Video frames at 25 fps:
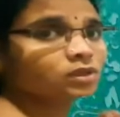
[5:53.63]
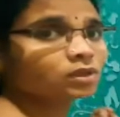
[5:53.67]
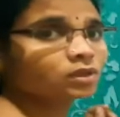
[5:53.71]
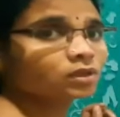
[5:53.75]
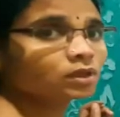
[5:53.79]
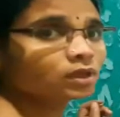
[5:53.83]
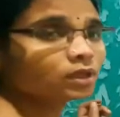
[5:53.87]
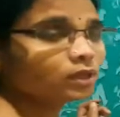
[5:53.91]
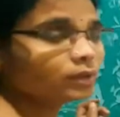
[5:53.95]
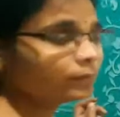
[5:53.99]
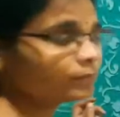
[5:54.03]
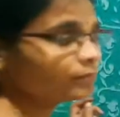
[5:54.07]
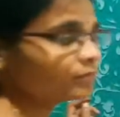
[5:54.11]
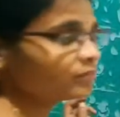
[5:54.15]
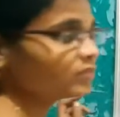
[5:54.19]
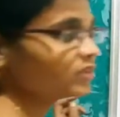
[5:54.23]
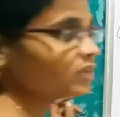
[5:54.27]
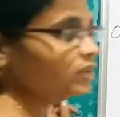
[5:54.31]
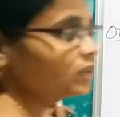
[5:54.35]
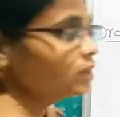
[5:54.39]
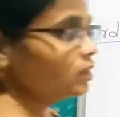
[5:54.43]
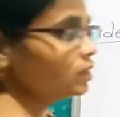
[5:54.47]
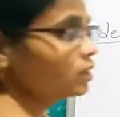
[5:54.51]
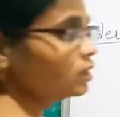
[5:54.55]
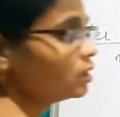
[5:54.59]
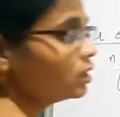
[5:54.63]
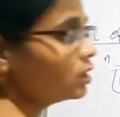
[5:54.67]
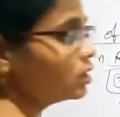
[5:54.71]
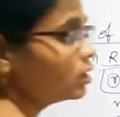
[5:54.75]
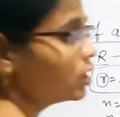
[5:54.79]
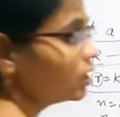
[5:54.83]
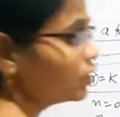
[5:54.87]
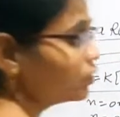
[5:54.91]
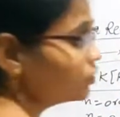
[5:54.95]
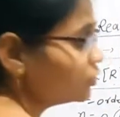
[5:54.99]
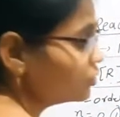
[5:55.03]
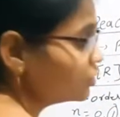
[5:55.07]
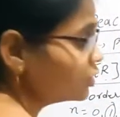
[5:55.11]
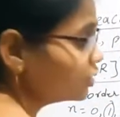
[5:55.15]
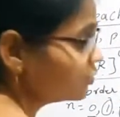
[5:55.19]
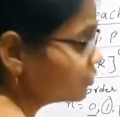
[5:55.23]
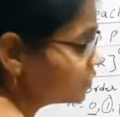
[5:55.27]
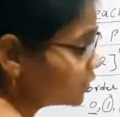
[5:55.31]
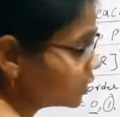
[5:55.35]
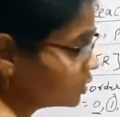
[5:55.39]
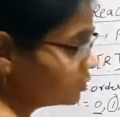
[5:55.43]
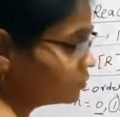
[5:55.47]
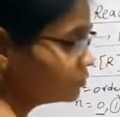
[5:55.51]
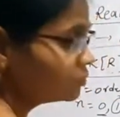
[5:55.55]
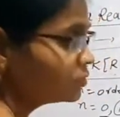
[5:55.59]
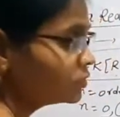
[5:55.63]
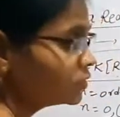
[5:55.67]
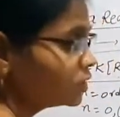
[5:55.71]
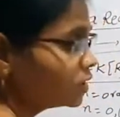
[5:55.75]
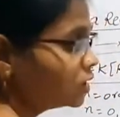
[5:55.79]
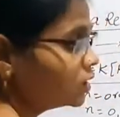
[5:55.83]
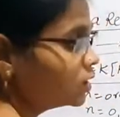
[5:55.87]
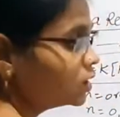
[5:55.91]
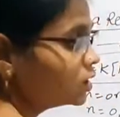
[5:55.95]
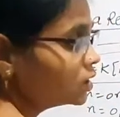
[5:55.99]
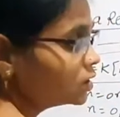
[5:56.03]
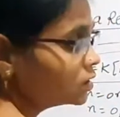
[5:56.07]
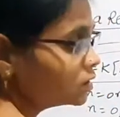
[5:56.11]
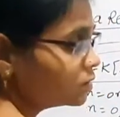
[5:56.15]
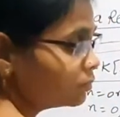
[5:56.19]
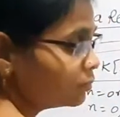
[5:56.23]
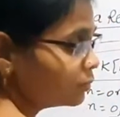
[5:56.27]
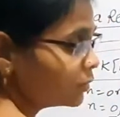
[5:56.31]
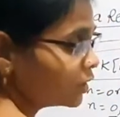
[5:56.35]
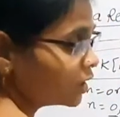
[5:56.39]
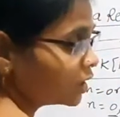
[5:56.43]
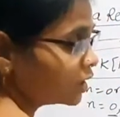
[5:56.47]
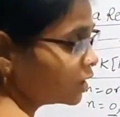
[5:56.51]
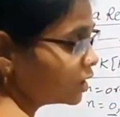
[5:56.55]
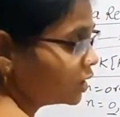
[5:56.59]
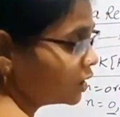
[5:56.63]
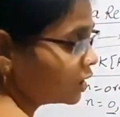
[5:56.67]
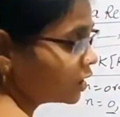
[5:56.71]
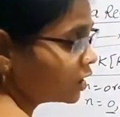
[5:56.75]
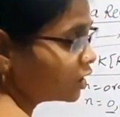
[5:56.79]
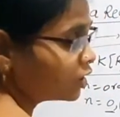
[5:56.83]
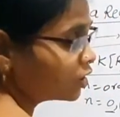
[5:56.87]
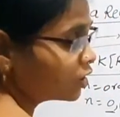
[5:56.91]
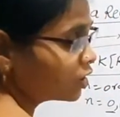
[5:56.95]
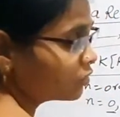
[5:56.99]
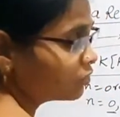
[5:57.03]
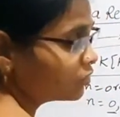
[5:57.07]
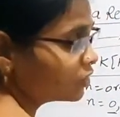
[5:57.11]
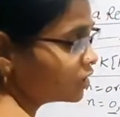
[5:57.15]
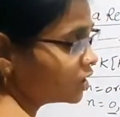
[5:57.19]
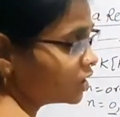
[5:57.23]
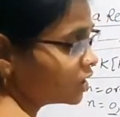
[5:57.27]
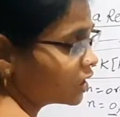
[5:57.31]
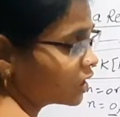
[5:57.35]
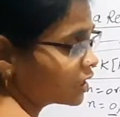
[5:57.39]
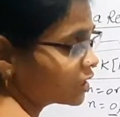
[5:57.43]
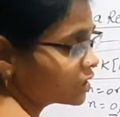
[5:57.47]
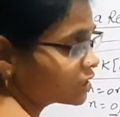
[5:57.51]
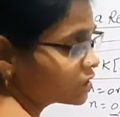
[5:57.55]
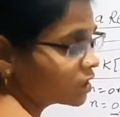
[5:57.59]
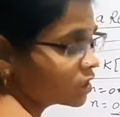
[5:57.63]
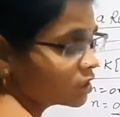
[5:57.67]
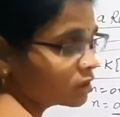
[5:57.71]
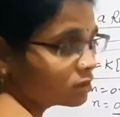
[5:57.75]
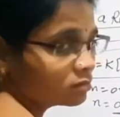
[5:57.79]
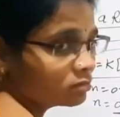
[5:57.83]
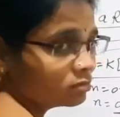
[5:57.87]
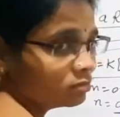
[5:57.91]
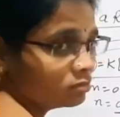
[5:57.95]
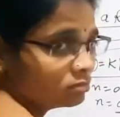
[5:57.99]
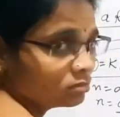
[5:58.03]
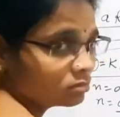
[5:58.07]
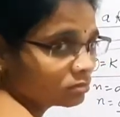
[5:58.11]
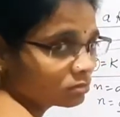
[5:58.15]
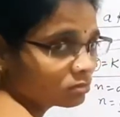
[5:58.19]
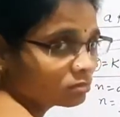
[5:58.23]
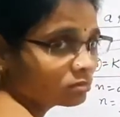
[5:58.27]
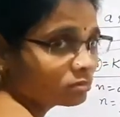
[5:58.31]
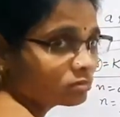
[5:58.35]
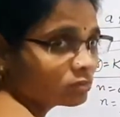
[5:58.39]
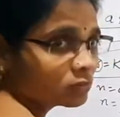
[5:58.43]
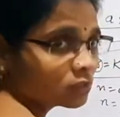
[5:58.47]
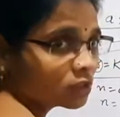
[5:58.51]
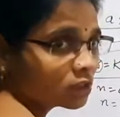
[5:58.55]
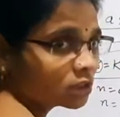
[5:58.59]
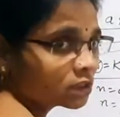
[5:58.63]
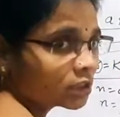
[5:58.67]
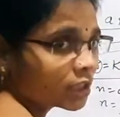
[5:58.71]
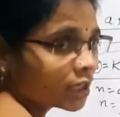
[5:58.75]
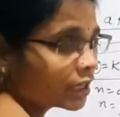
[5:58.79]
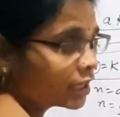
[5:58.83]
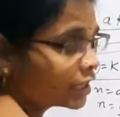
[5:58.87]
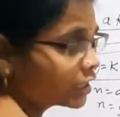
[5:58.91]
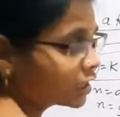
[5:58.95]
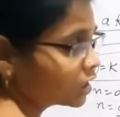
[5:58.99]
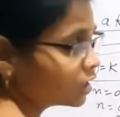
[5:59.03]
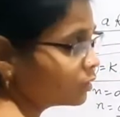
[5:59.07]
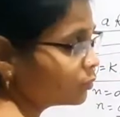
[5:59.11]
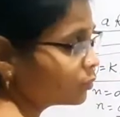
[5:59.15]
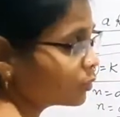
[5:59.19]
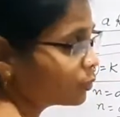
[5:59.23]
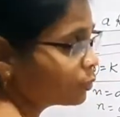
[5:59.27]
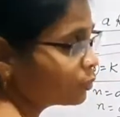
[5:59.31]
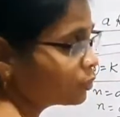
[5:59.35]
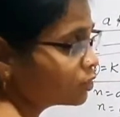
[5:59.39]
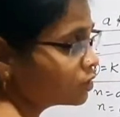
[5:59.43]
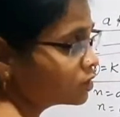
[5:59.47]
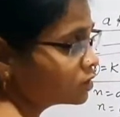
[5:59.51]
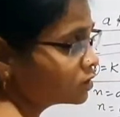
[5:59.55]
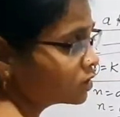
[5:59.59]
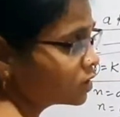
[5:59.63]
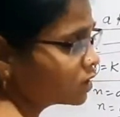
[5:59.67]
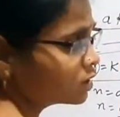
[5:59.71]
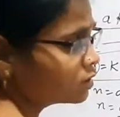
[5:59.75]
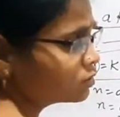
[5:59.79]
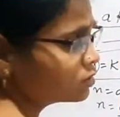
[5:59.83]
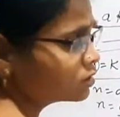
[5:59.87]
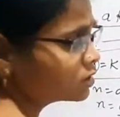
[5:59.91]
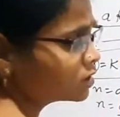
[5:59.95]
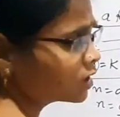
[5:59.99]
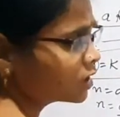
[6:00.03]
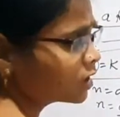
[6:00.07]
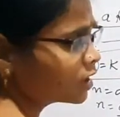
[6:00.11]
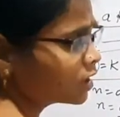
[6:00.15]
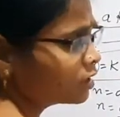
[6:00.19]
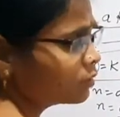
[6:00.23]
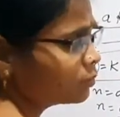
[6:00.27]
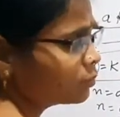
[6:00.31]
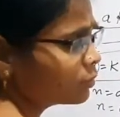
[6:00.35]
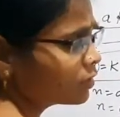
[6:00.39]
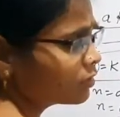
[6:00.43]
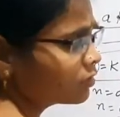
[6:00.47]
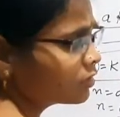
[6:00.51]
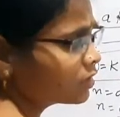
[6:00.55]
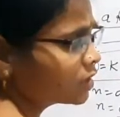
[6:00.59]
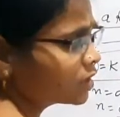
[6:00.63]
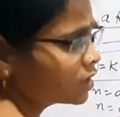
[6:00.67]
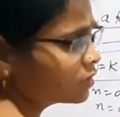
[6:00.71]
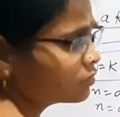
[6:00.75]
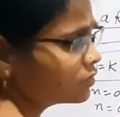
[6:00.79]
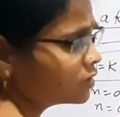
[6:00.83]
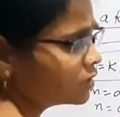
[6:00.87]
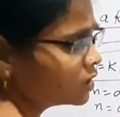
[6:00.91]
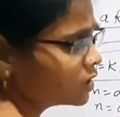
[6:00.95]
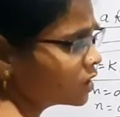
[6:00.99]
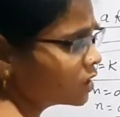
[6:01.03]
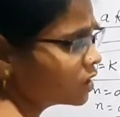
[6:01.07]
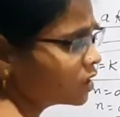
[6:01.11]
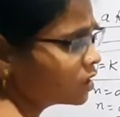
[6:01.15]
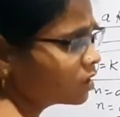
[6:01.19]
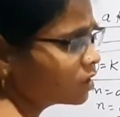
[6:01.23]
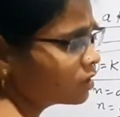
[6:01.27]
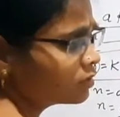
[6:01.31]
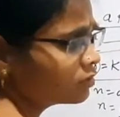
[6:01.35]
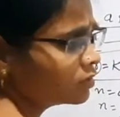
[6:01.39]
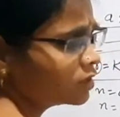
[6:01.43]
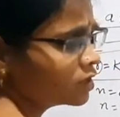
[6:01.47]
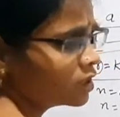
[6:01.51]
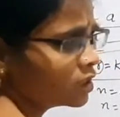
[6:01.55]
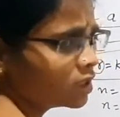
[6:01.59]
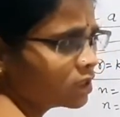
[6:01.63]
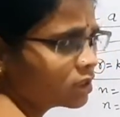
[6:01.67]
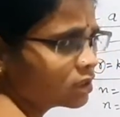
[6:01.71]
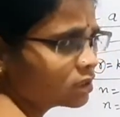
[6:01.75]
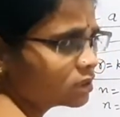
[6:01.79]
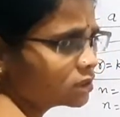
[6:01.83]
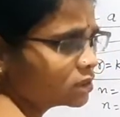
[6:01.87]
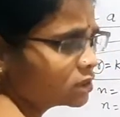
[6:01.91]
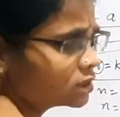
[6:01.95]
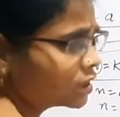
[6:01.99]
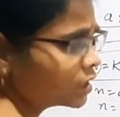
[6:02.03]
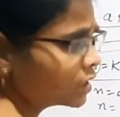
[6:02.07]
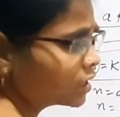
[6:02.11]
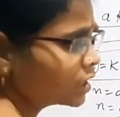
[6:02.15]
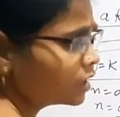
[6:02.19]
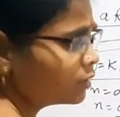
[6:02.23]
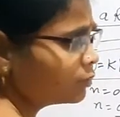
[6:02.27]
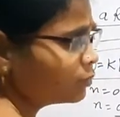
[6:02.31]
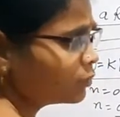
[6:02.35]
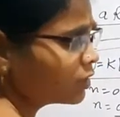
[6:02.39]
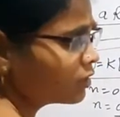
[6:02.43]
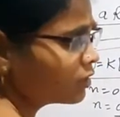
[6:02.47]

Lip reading: Okay. Now how to define? Simply rate of the reaction is directly proportional to second power of the order of the second